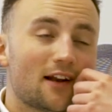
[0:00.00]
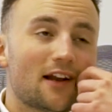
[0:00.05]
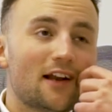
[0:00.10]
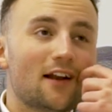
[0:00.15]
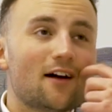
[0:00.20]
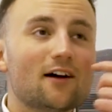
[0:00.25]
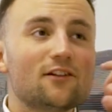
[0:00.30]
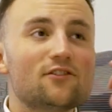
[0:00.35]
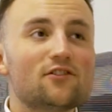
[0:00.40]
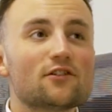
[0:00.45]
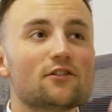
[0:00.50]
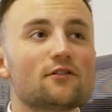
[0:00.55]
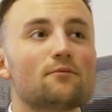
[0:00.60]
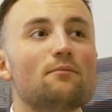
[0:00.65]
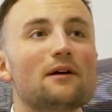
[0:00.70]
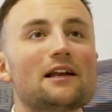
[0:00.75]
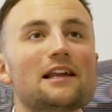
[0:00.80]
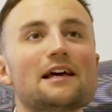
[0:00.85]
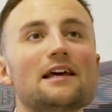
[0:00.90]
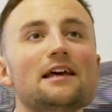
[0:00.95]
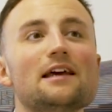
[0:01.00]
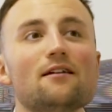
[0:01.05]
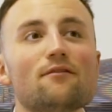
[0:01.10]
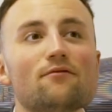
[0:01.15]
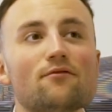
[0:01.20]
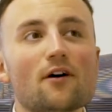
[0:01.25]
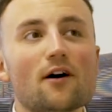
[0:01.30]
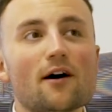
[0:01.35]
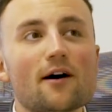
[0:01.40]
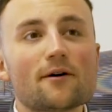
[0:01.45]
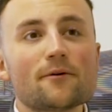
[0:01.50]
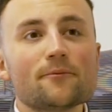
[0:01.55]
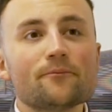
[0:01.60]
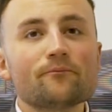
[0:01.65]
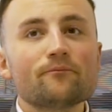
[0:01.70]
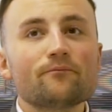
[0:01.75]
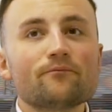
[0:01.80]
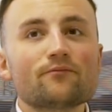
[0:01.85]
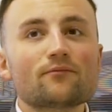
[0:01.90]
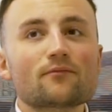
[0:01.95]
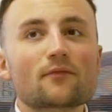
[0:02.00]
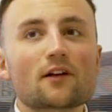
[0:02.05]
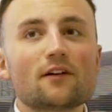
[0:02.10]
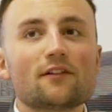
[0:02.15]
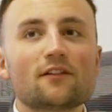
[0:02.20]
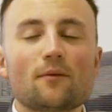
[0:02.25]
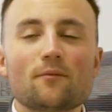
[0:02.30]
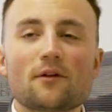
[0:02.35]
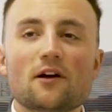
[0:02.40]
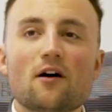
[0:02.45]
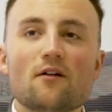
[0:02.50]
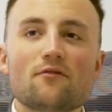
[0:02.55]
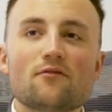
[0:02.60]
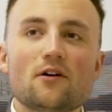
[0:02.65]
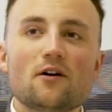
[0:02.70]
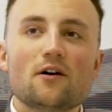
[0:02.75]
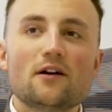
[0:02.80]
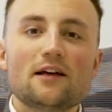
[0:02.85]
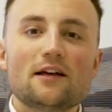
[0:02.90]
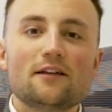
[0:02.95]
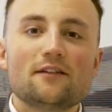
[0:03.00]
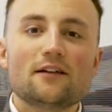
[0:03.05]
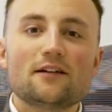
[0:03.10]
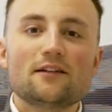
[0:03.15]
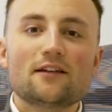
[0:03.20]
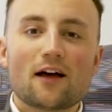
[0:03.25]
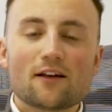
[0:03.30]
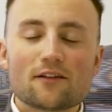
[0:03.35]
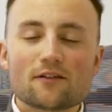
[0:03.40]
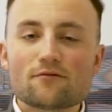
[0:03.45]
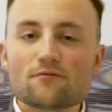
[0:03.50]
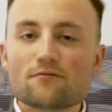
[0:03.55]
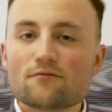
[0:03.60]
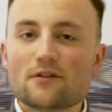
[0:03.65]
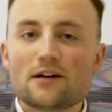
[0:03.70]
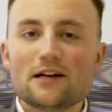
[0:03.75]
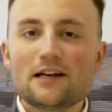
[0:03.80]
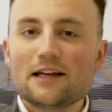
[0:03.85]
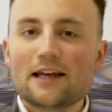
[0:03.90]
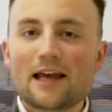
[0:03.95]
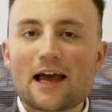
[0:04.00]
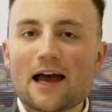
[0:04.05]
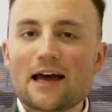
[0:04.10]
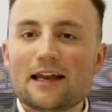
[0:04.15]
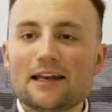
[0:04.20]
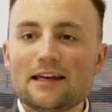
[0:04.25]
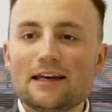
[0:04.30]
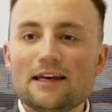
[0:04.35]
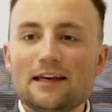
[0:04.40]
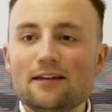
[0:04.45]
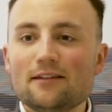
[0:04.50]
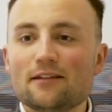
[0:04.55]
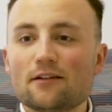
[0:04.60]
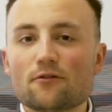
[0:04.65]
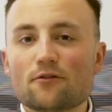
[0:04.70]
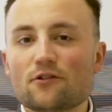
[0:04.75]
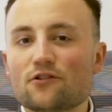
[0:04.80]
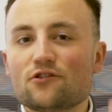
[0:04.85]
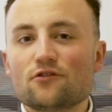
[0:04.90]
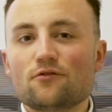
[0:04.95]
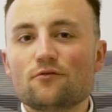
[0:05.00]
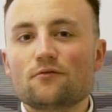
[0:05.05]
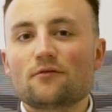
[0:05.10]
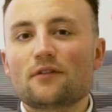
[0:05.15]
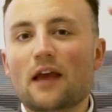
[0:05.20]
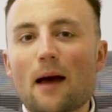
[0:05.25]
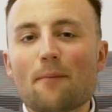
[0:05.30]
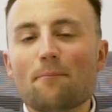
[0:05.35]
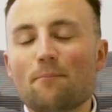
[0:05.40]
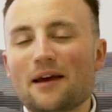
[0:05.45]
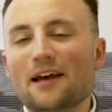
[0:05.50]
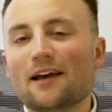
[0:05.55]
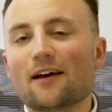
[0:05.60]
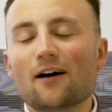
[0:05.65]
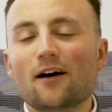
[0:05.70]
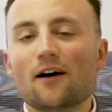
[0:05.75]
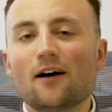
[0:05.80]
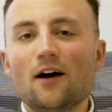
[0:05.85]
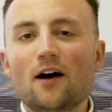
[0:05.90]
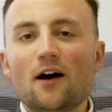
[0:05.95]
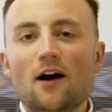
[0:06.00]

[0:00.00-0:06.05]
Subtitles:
And I just believe that something I've learned is it doesn't really get any easier as you get bigger.